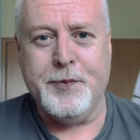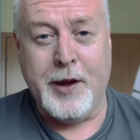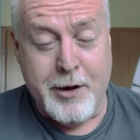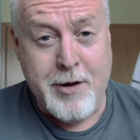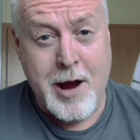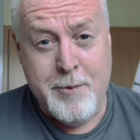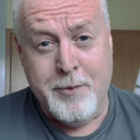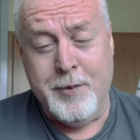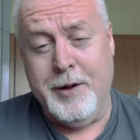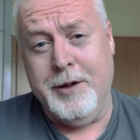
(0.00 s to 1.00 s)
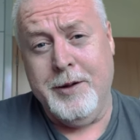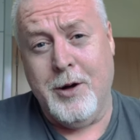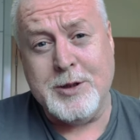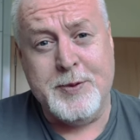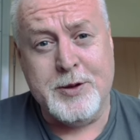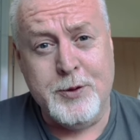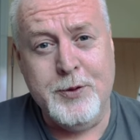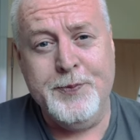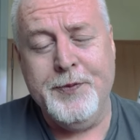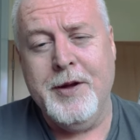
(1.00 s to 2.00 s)
here I am in hospital
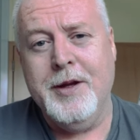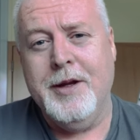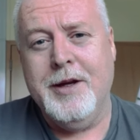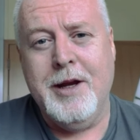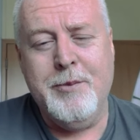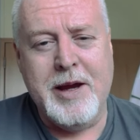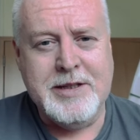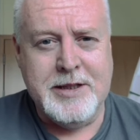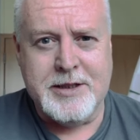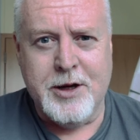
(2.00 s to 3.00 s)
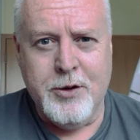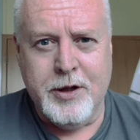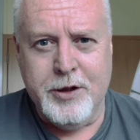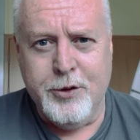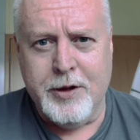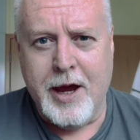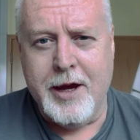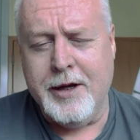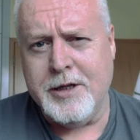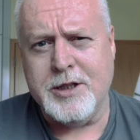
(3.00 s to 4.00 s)
in Basingstoke in the UK,
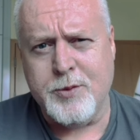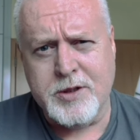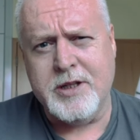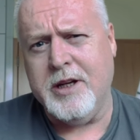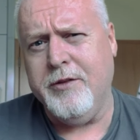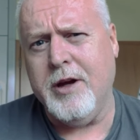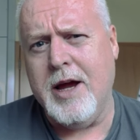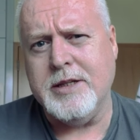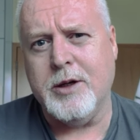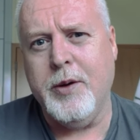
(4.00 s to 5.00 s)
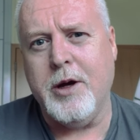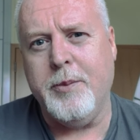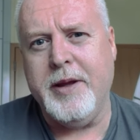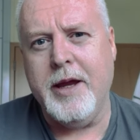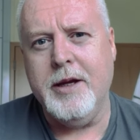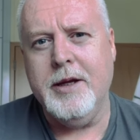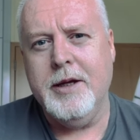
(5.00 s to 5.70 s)
and I just wanted to give you guys a quick update.